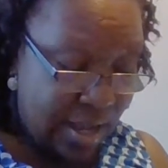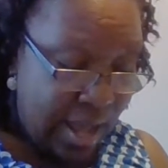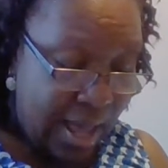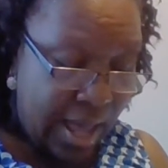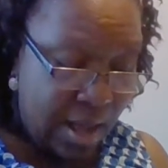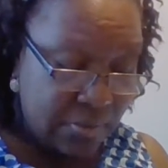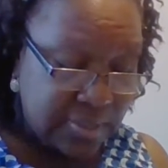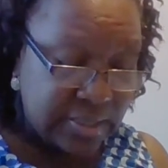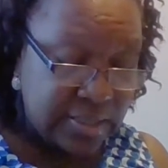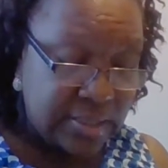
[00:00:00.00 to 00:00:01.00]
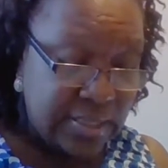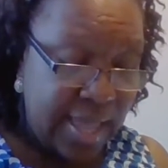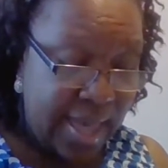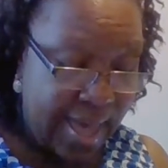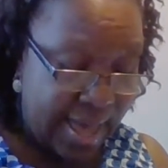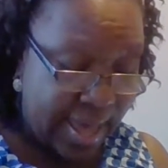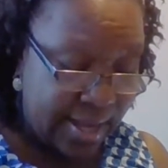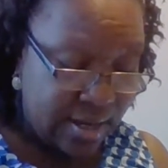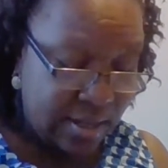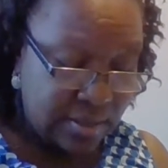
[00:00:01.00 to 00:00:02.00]
How
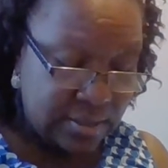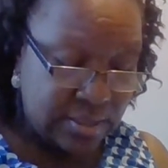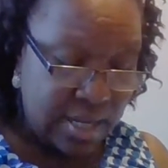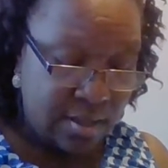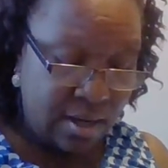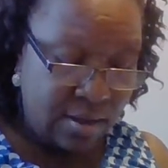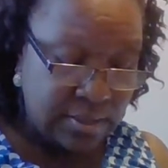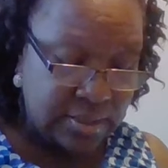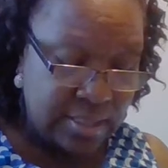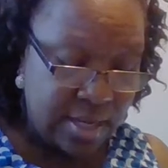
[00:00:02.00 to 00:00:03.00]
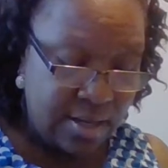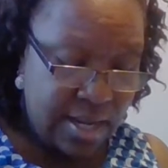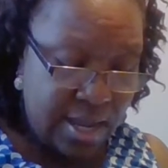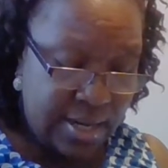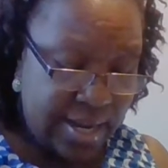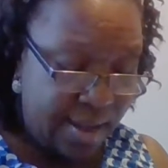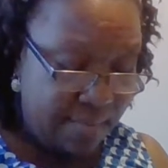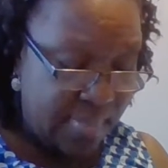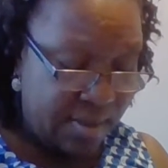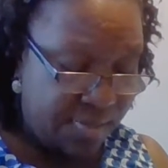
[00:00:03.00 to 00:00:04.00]
sad, said Hudson.
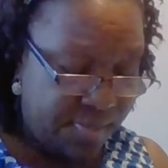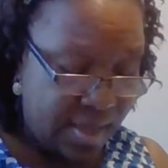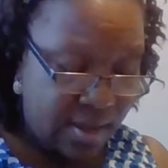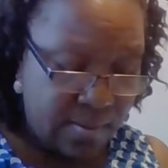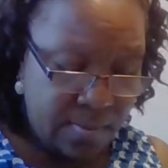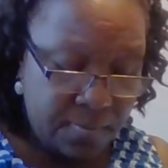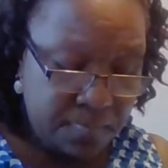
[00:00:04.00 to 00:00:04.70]
Let me think.